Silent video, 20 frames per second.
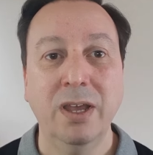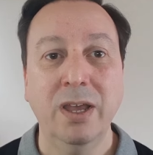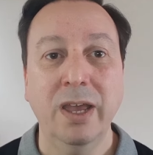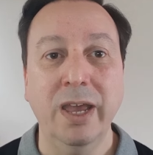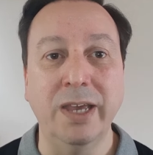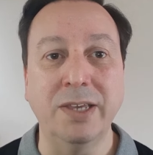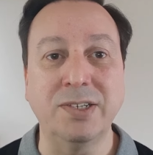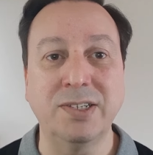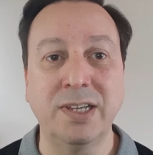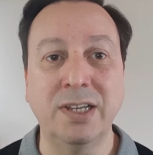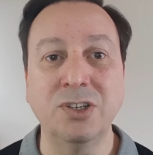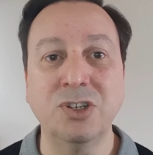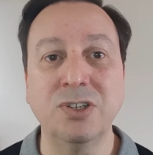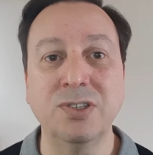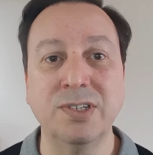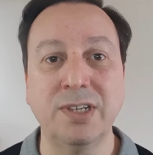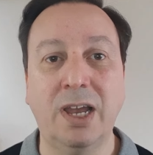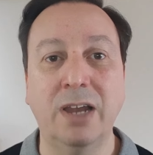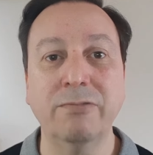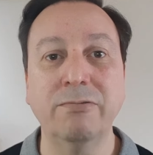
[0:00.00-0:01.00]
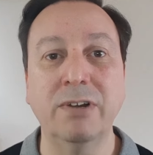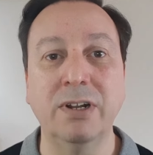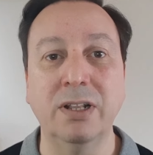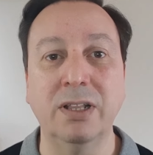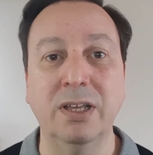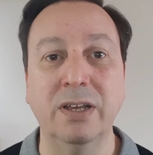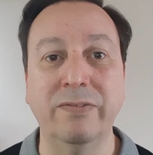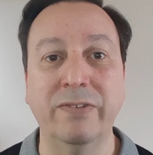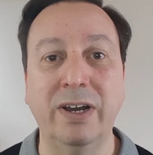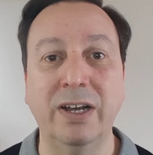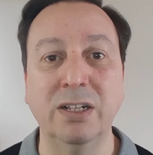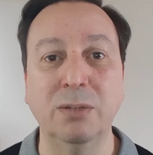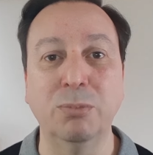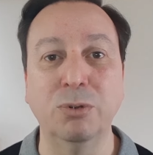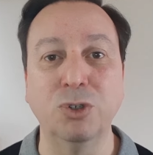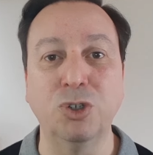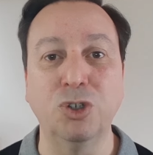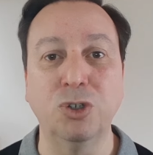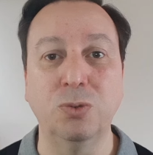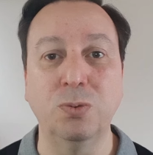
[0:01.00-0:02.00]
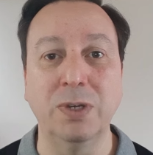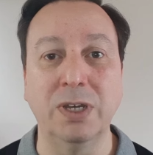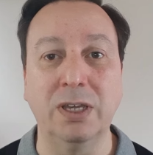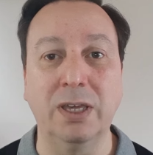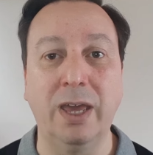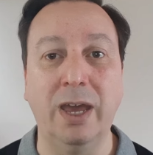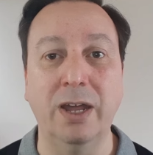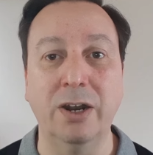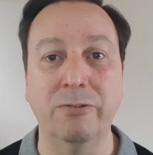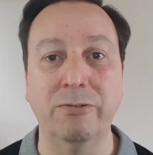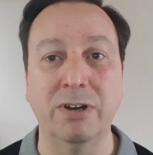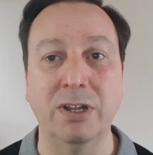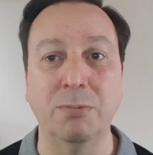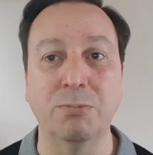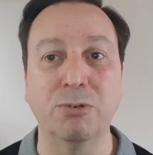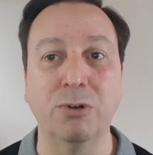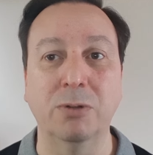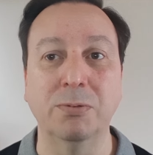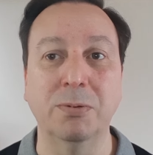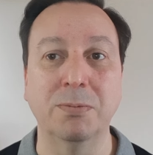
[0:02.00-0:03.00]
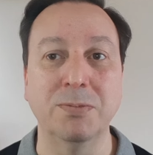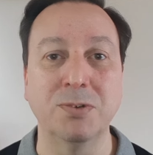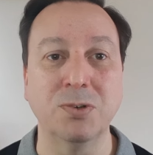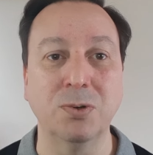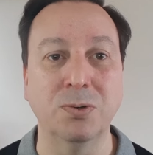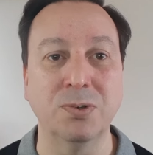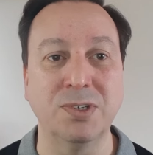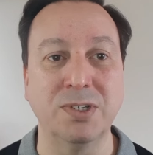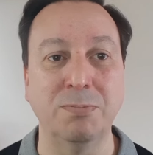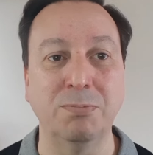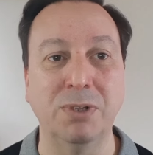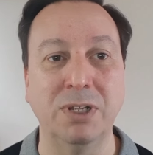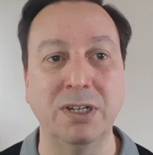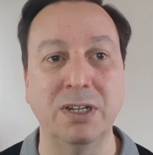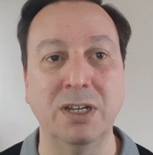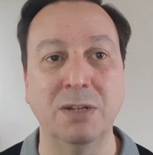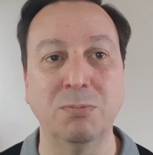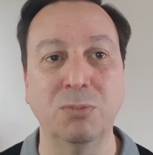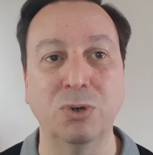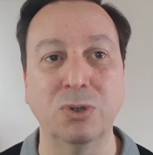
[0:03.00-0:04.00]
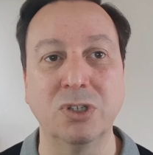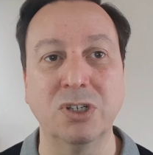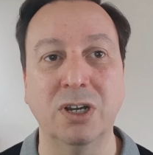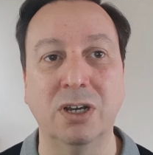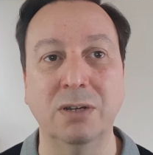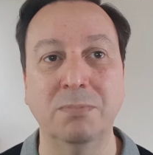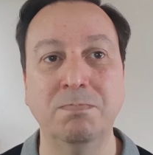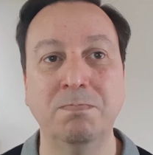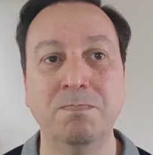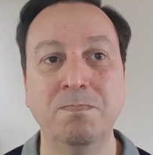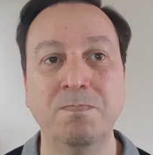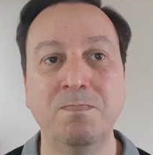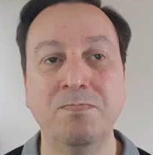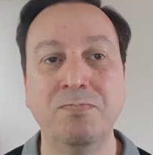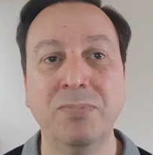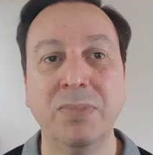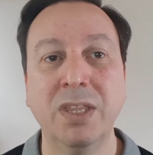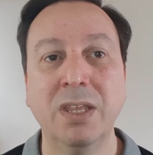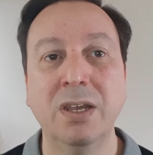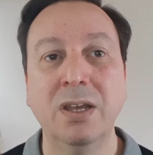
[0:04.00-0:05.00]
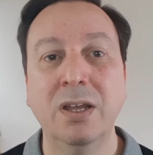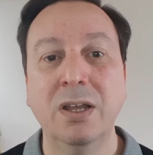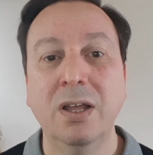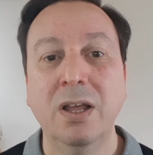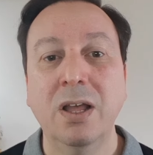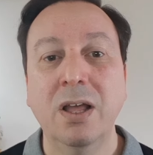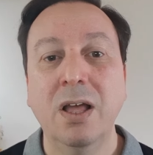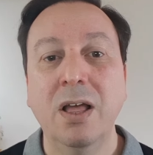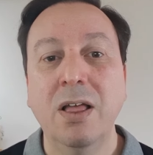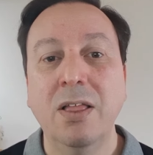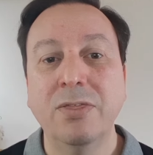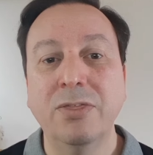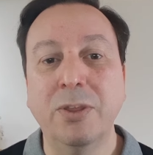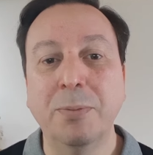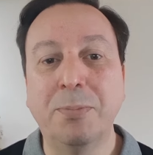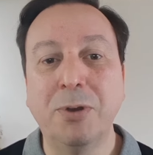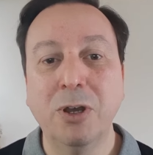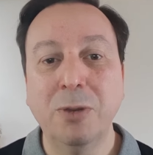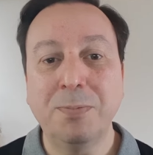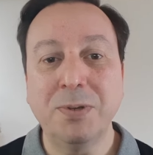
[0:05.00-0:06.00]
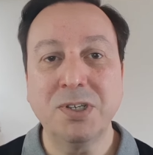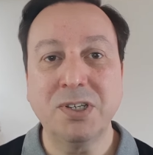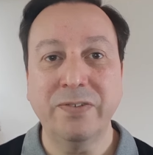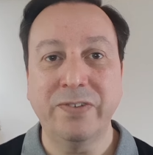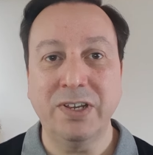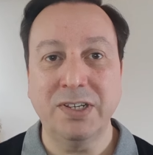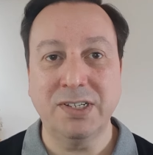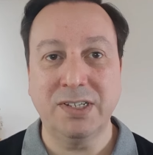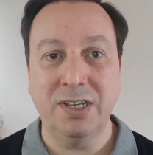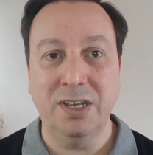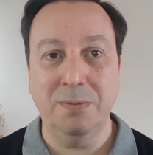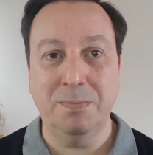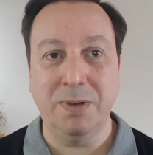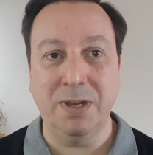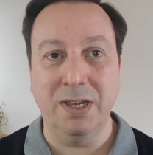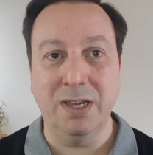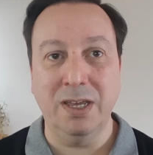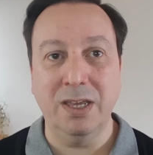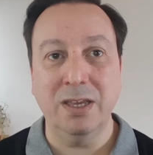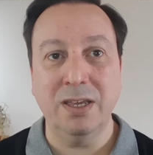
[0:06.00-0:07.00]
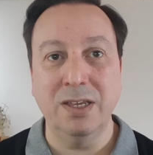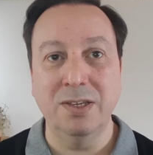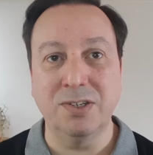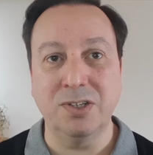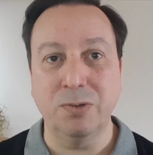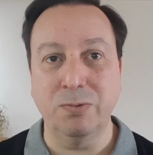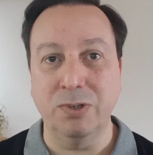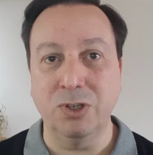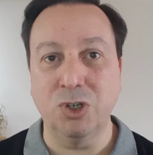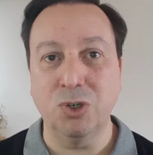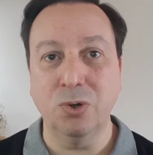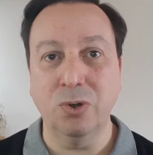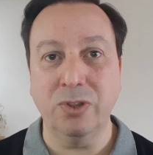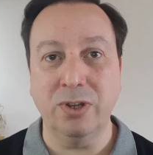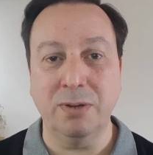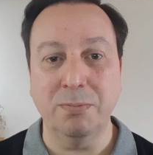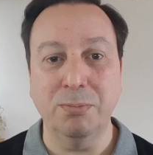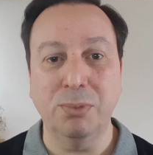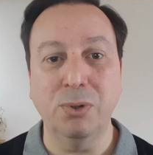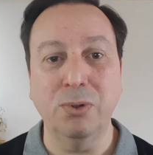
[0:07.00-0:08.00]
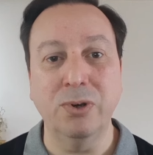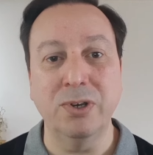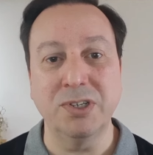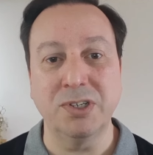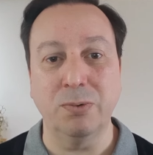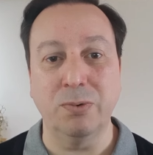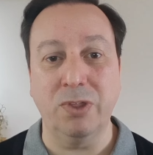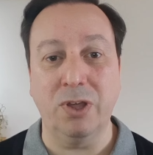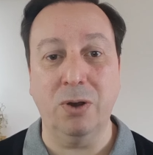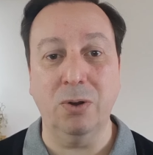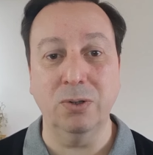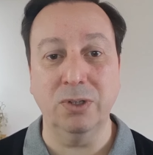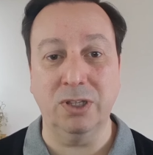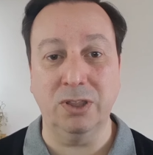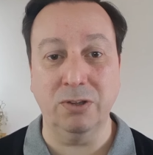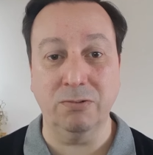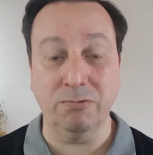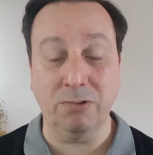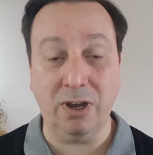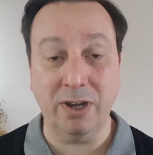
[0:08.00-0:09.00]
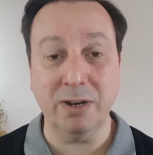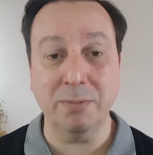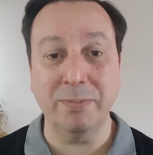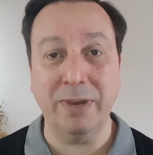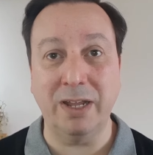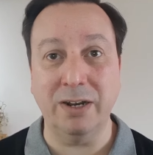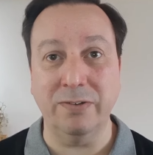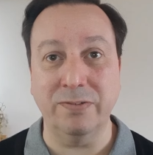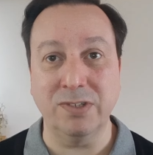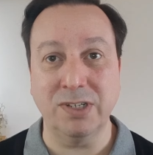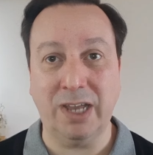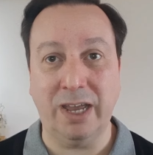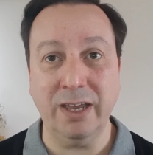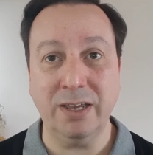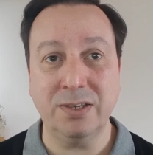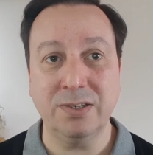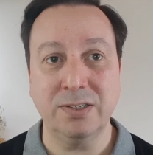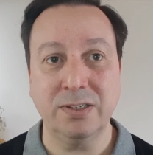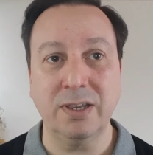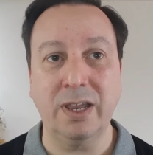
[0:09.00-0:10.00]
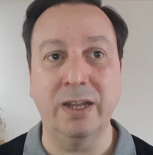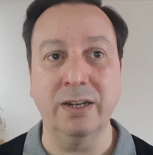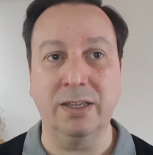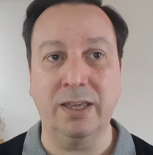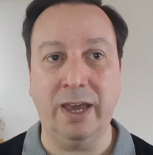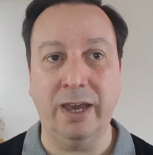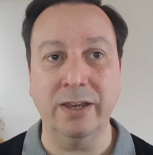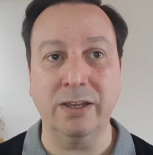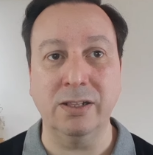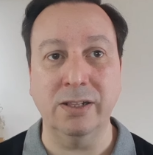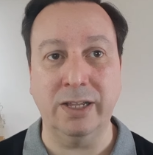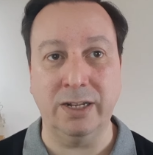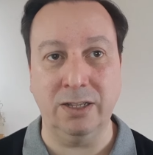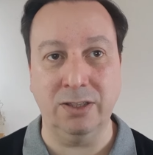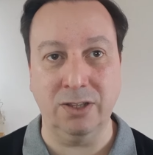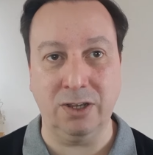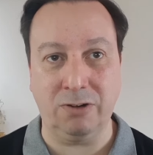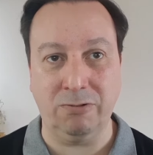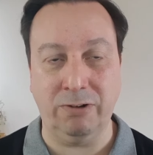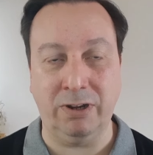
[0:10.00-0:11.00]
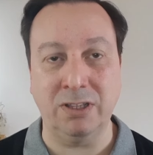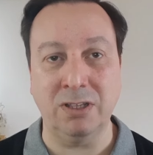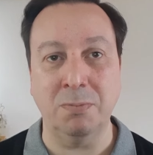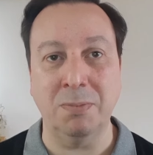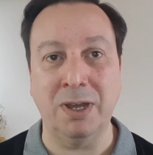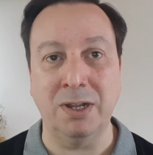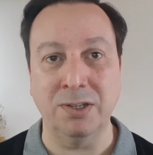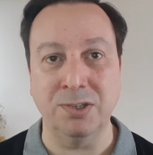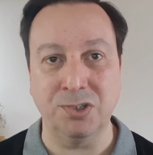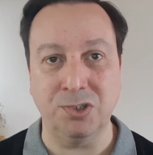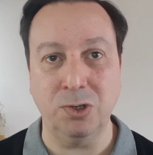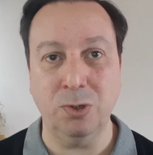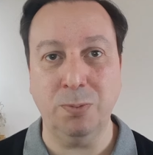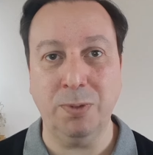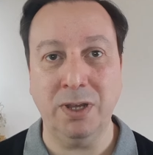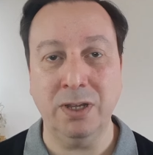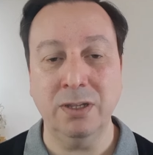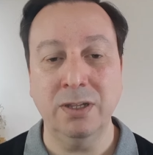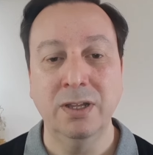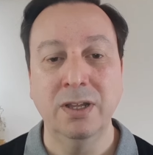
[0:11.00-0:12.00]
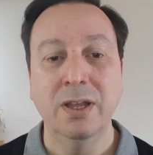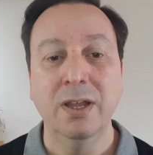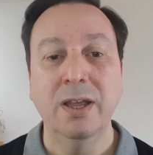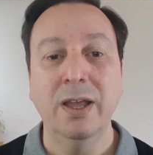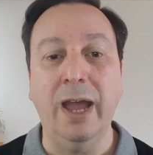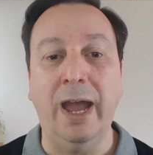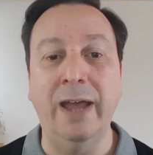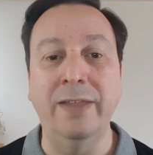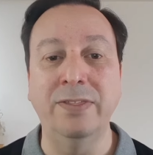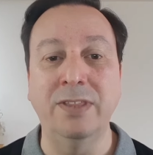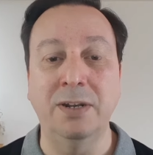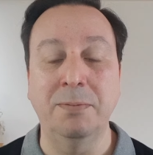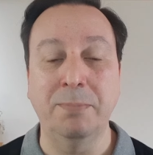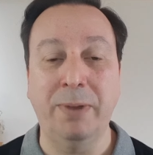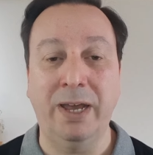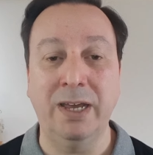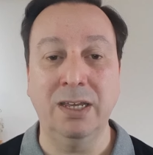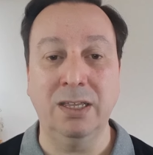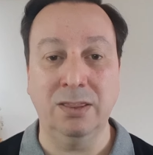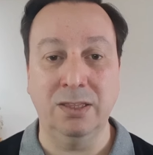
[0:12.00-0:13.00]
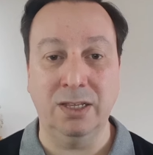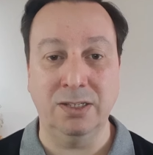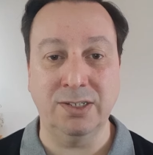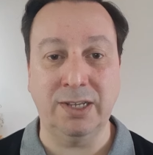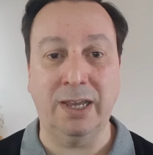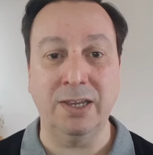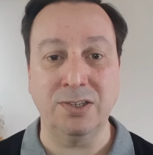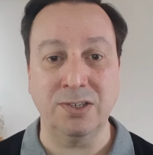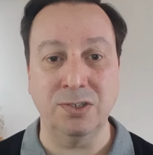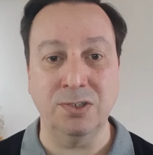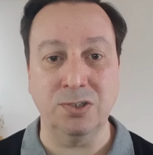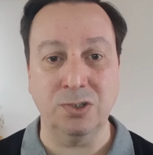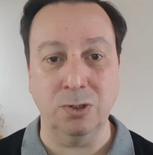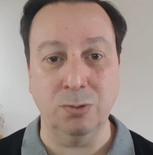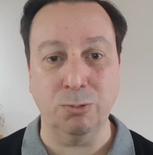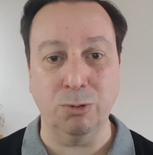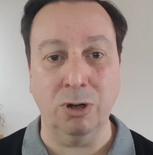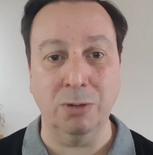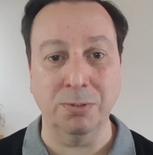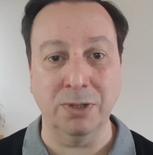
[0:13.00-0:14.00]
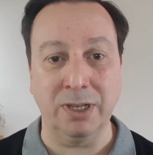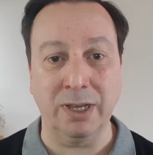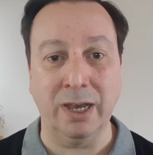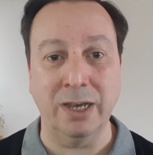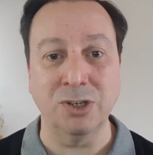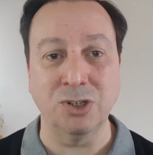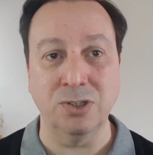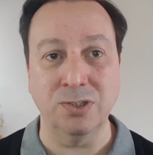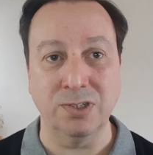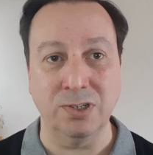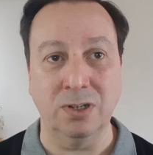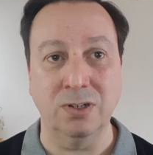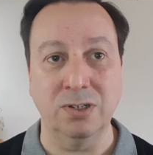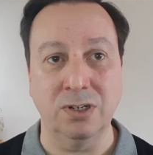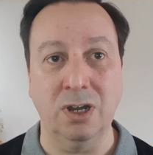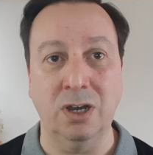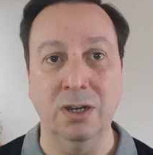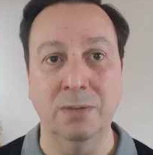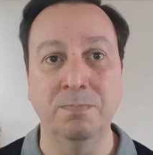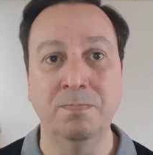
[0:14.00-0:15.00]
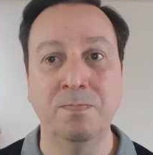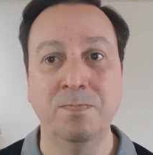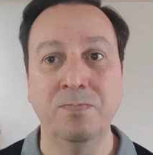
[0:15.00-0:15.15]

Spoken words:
Extensions are readily available should we encounter any problems or simply need more time. The purpose of STP is to ensure that employers are withholding the right amount of tax and calculating the correct amount of super, and then paying their tax and super obligations on time.